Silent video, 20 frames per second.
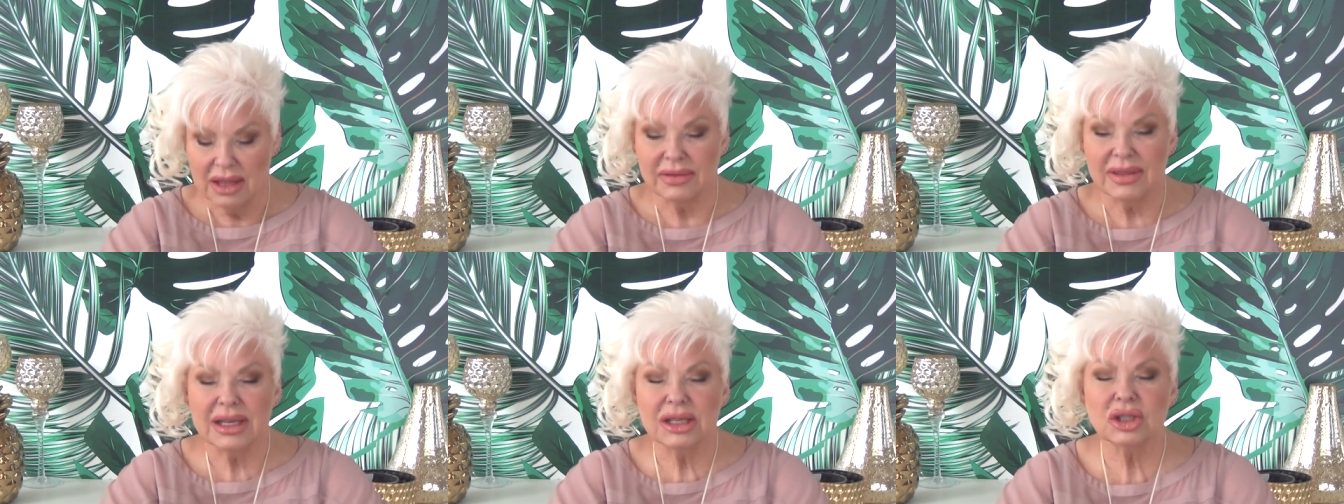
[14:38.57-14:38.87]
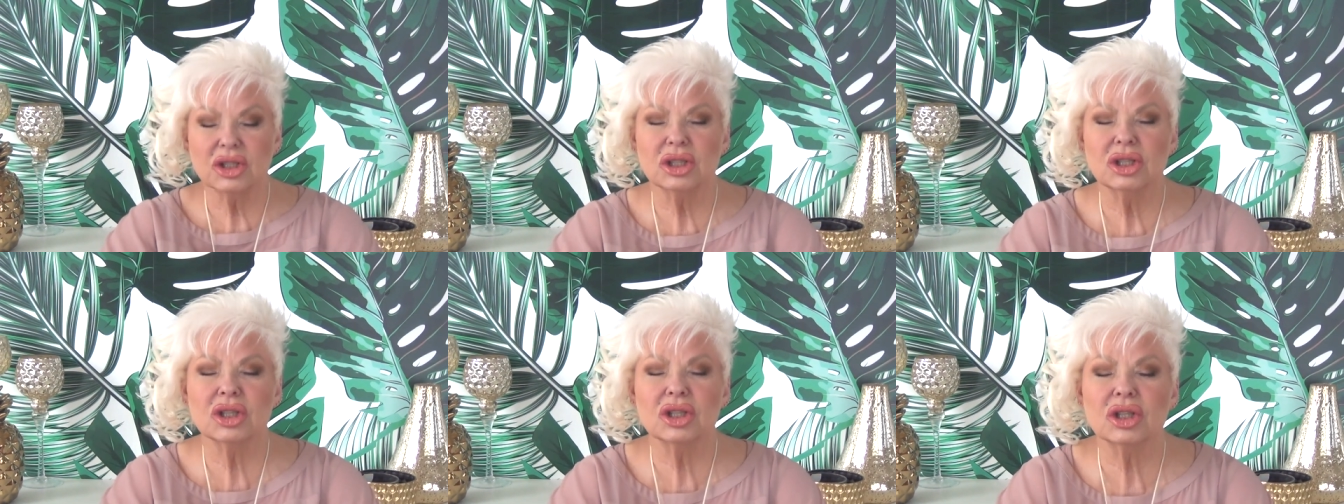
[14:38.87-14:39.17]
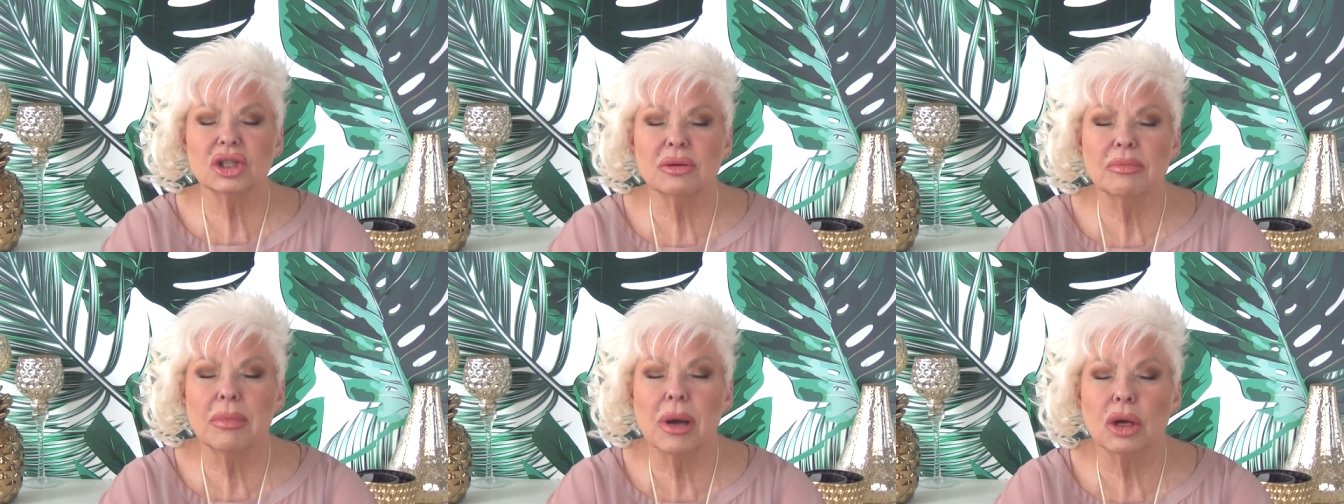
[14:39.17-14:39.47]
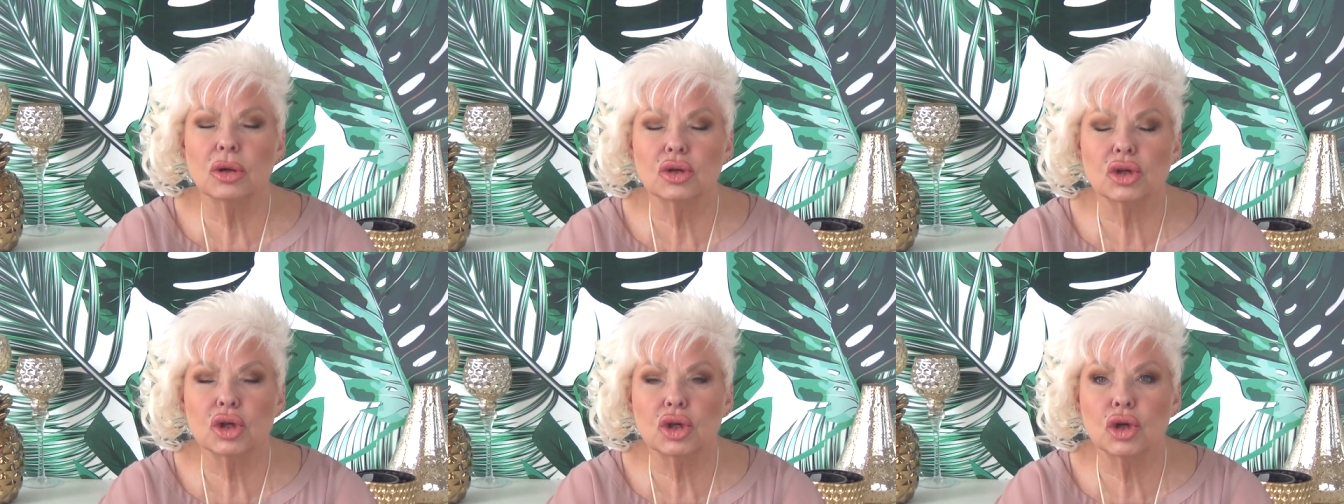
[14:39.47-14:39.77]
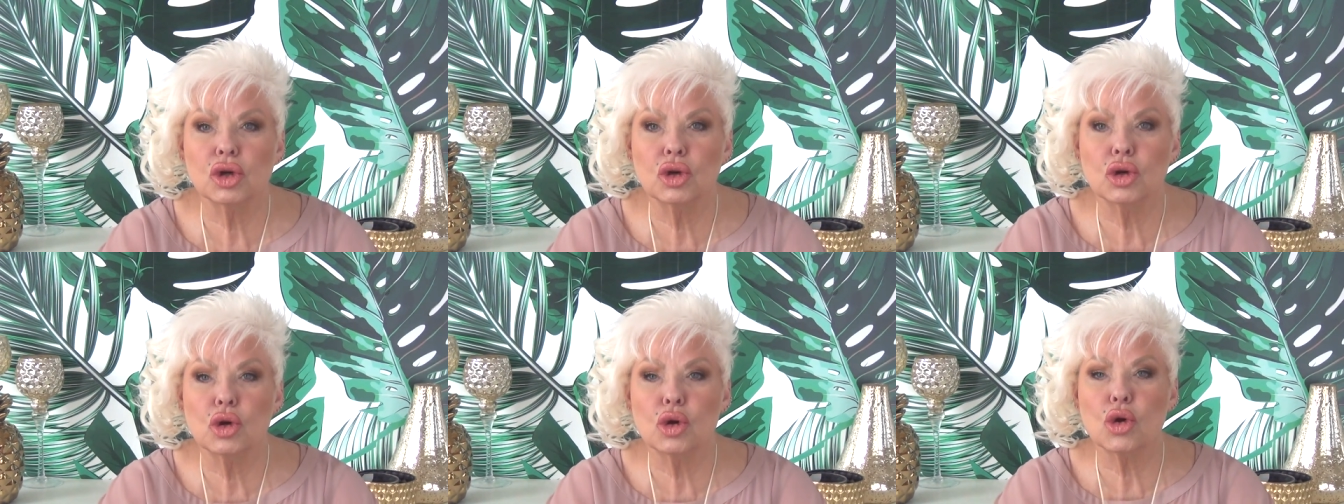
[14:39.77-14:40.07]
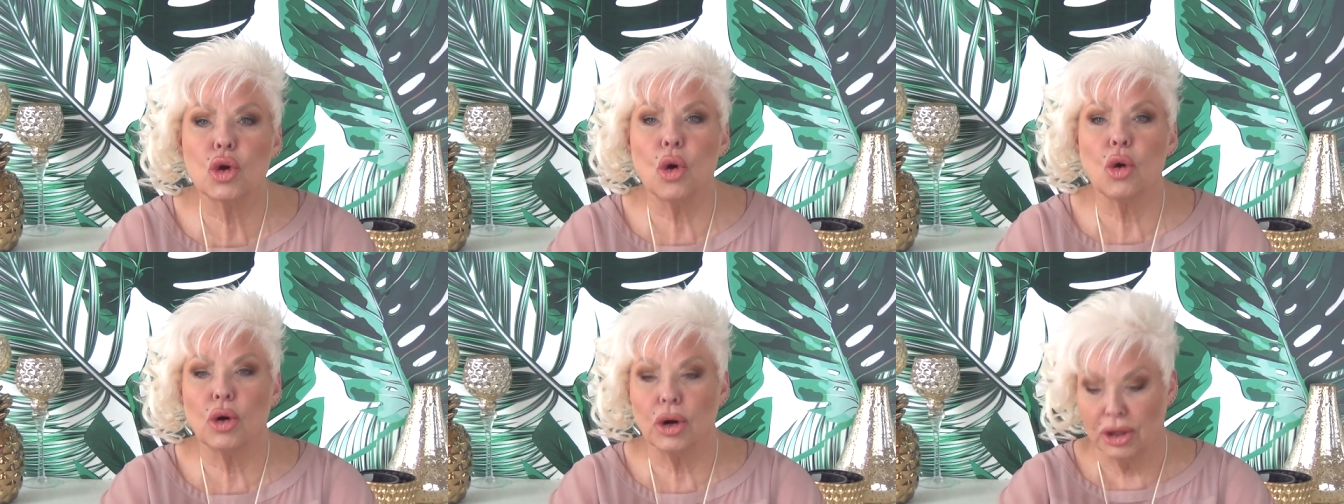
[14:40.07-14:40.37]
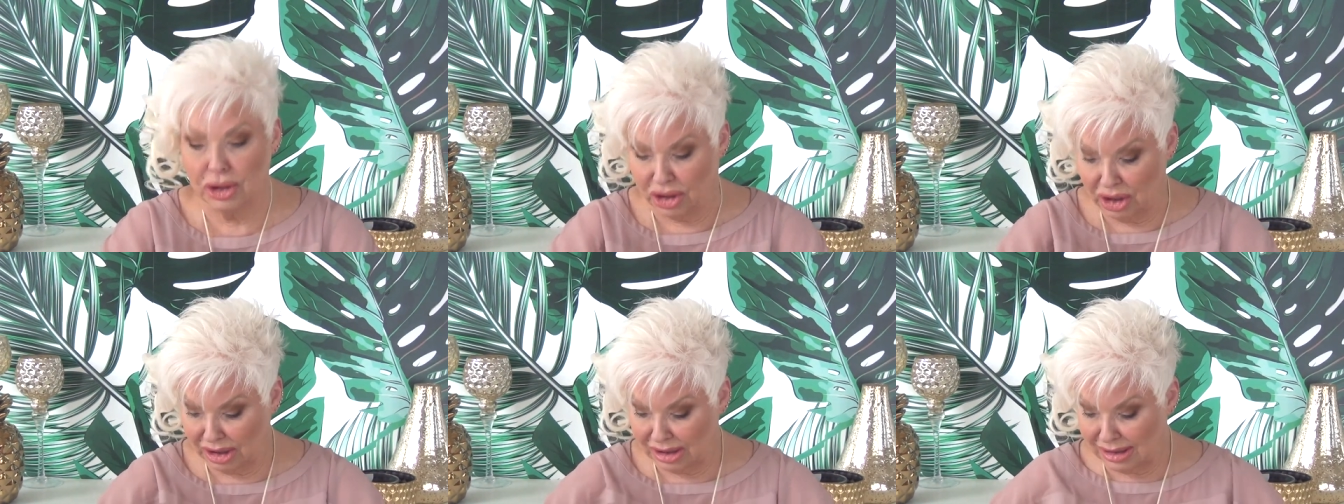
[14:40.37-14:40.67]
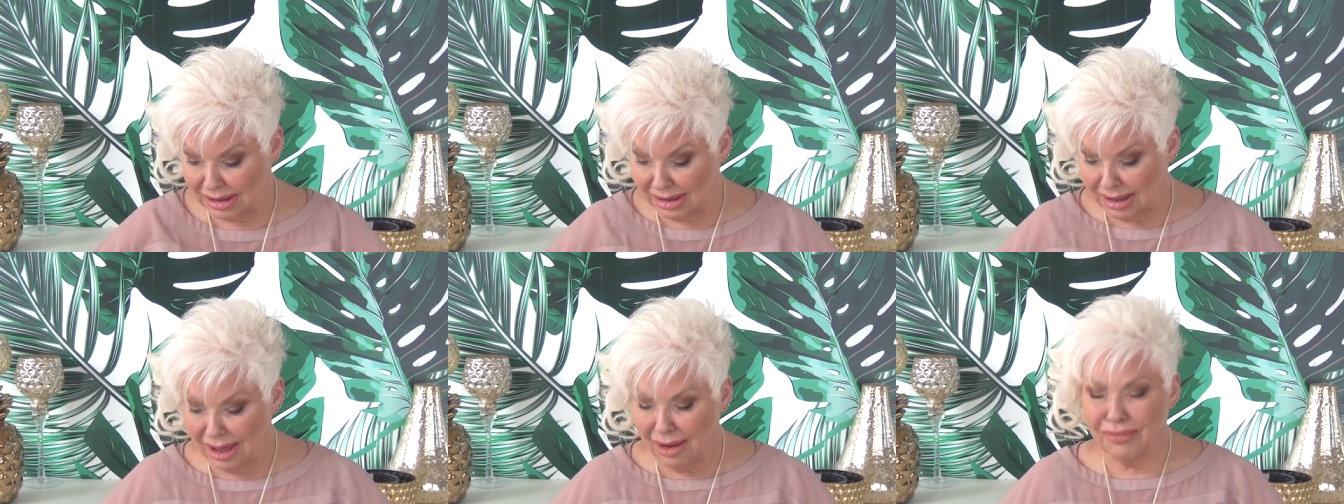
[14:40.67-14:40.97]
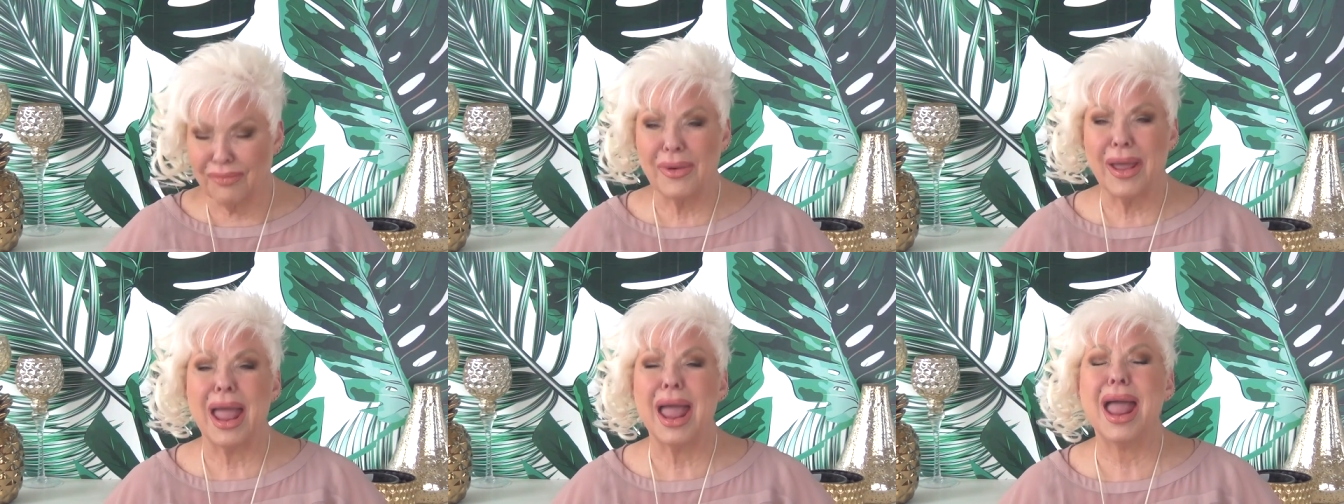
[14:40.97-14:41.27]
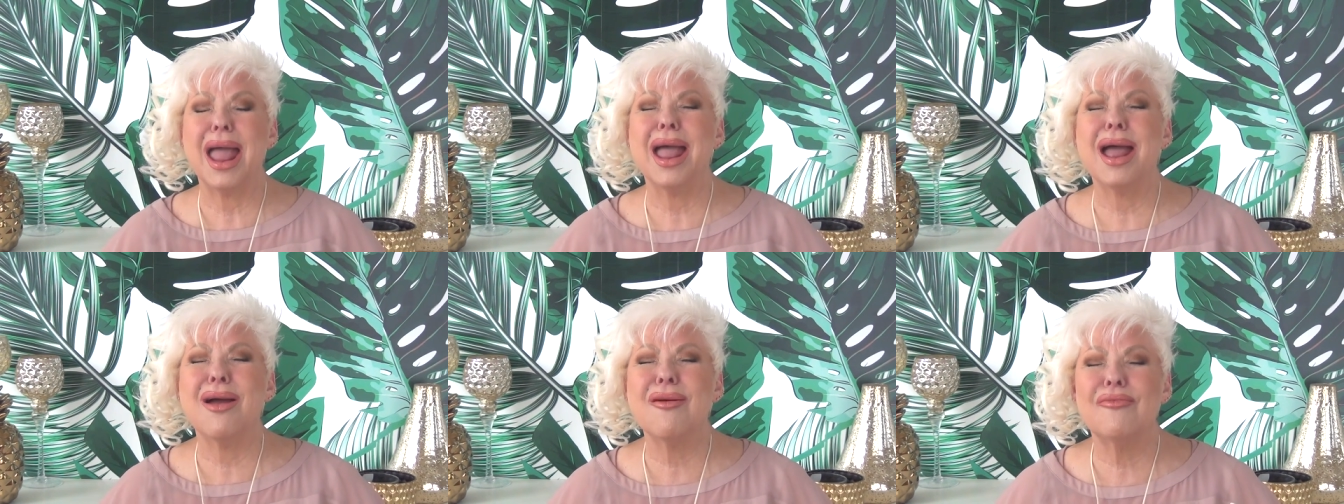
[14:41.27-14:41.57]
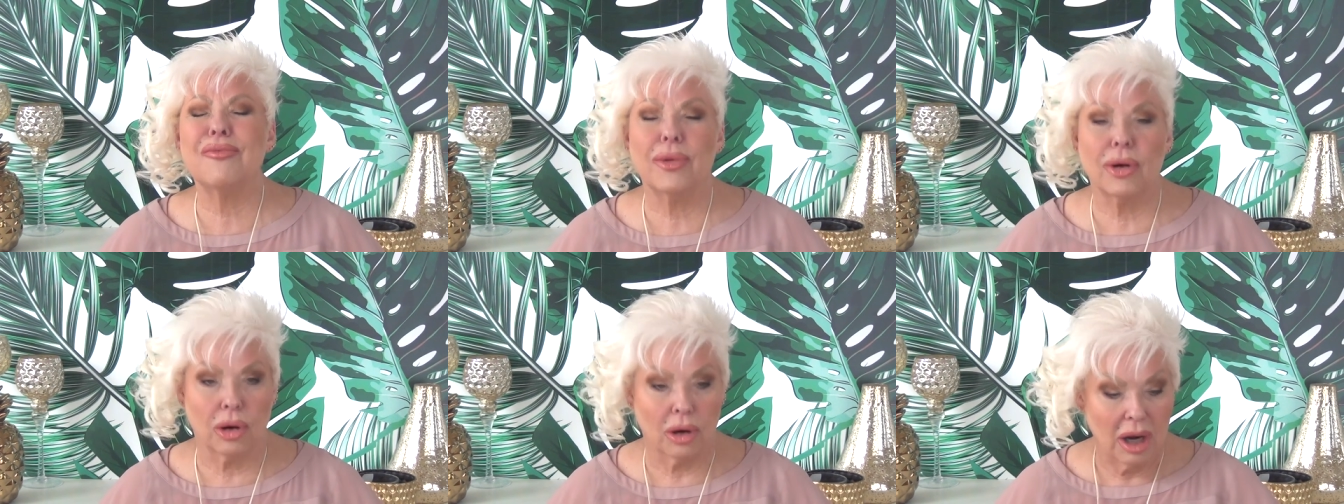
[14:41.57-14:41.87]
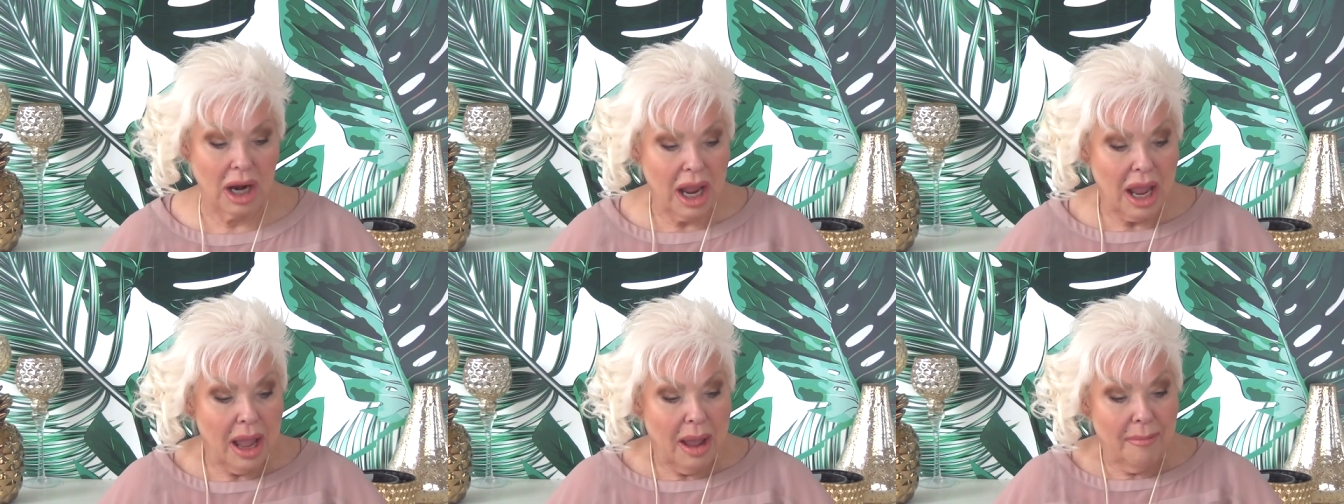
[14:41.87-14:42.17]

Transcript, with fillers: This is the most gorgeous stuff ever.